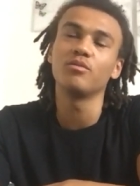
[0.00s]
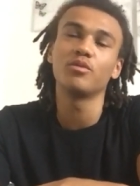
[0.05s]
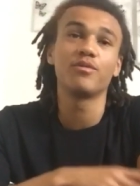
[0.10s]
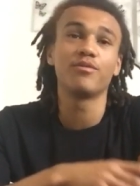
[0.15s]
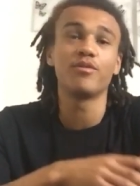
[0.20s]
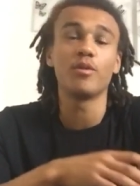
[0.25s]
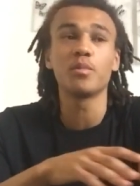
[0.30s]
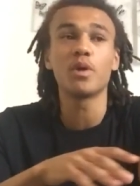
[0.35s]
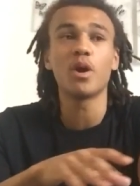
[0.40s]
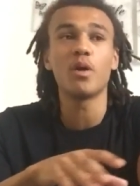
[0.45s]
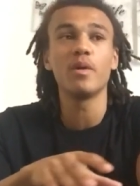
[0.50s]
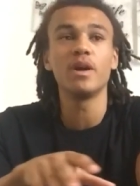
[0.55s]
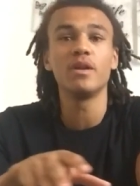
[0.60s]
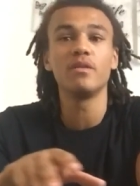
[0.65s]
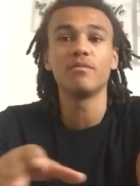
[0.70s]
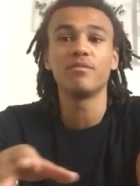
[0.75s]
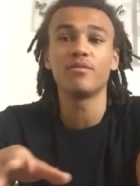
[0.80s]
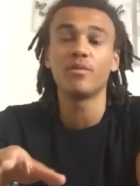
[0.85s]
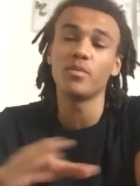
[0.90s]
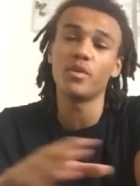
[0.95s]
from
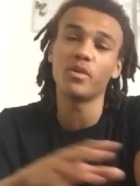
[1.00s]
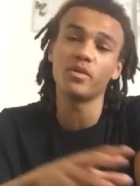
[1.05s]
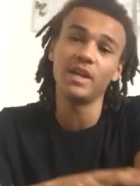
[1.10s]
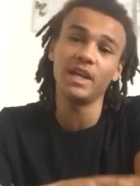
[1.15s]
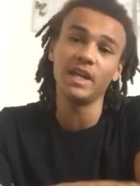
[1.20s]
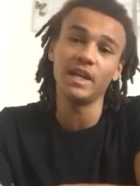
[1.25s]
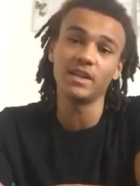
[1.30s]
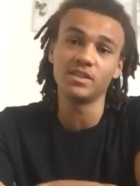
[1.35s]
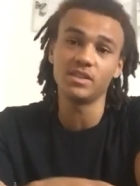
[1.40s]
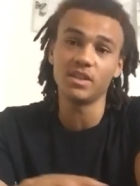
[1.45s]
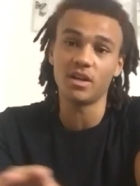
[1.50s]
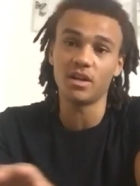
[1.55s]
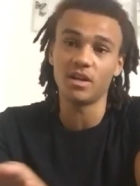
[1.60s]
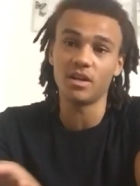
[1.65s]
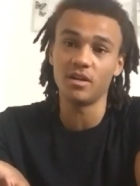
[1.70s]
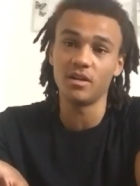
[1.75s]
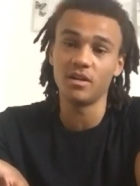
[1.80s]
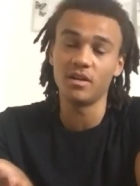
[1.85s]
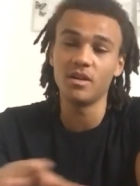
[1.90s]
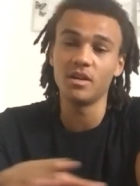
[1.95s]
going from non-league to
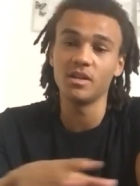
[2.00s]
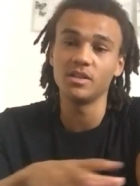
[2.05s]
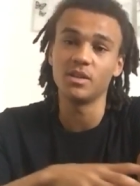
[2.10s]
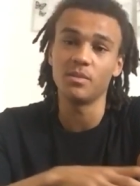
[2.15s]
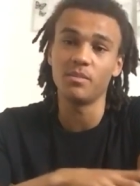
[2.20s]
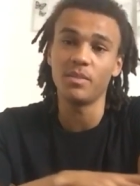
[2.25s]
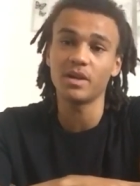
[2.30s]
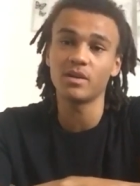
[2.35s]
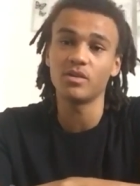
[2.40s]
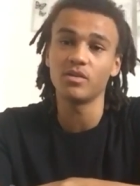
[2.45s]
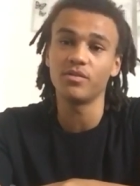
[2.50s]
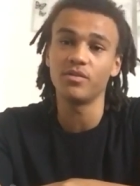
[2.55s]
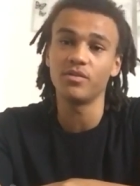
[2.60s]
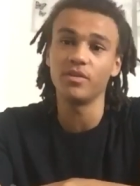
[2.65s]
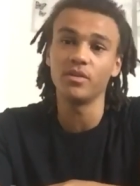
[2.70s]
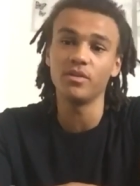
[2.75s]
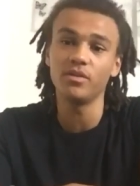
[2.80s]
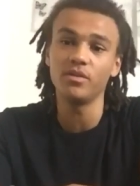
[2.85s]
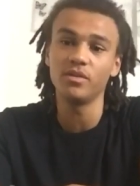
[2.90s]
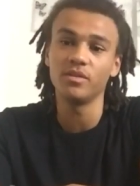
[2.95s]

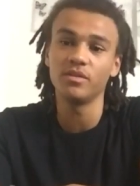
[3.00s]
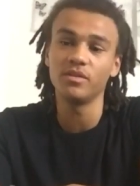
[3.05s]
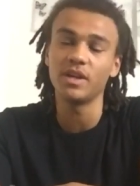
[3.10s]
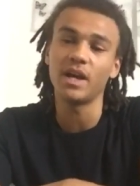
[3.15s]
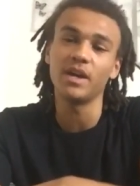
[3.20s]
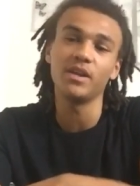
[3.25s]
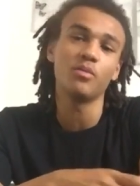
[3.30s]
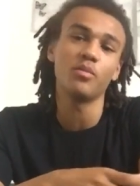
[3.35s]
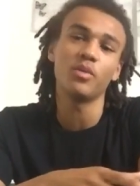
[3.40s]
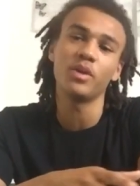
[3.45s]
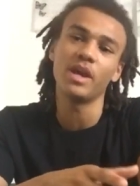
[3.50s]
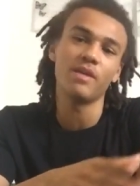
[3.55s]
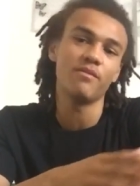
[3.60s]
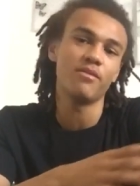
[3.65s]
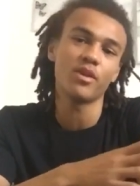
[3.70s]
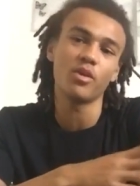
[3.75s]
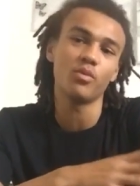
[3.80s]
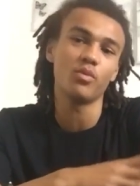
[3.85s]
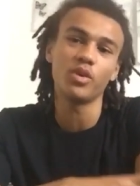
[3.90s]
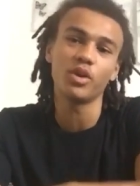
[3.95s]
Macclesfield, that I don't want
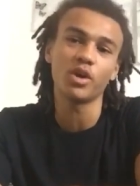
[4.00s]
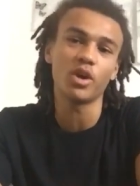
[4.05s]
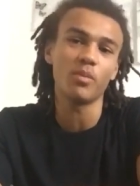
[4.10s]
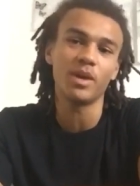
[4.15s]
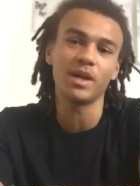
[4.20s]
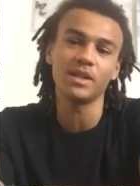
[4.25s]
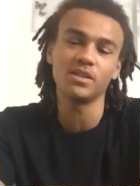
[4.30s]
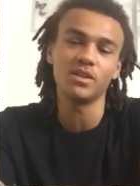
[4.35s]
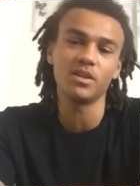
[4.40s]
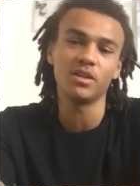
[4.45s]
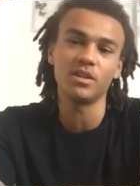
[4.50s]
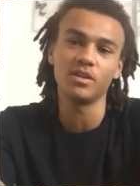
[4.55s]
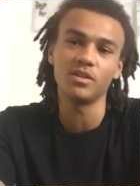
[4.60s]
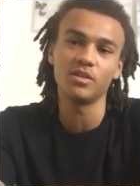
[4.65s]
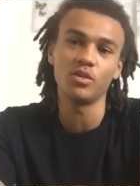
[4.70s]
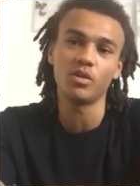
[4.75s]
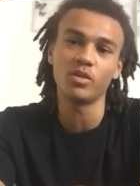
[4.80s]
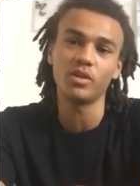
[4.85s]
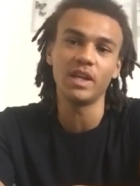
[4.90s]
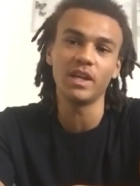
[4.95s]
to go back to
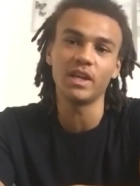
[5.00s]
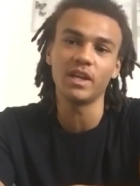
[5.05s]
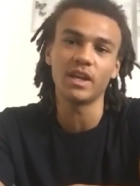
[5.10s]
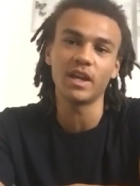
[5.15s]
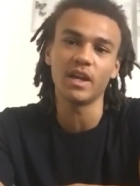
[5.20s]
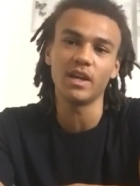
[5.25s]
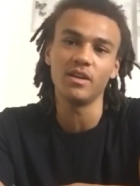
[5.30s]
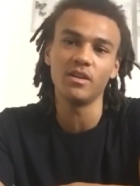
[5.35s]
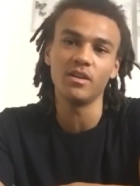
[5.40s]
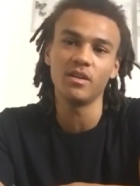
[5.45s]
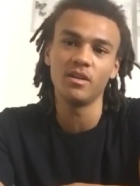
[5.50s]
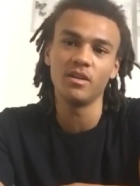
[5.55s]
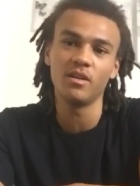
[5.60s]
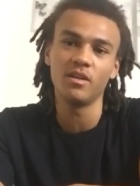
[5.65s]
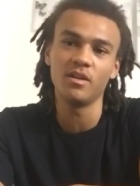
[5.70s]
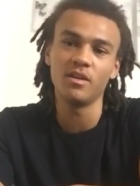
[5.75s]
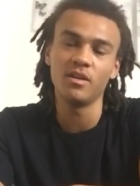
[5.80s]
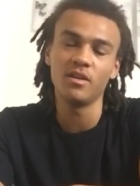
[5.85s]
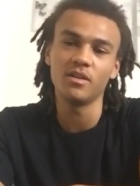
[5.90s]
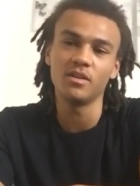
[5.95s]
non-league again.
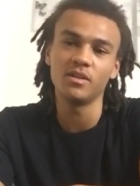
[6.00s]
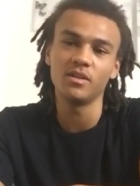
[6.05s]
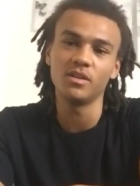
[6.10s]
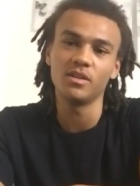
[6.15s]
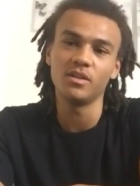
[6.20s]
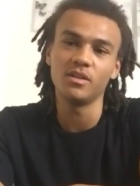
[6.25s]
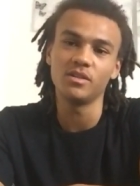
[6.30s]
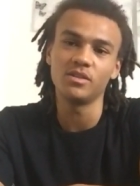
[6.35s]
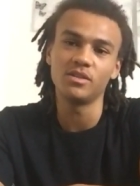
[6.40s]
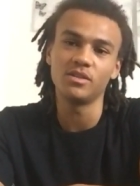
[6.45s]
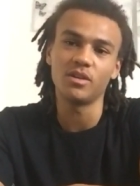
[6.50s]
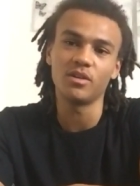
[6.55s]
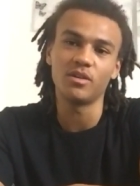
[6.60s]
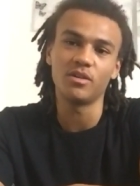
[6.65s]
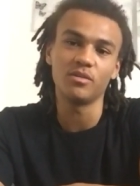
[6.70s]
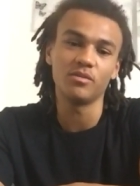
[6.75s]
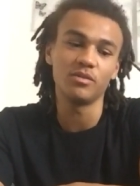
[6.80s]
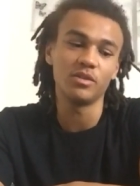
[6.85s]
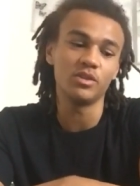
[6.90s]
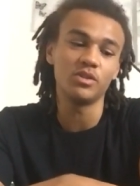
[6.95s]
So the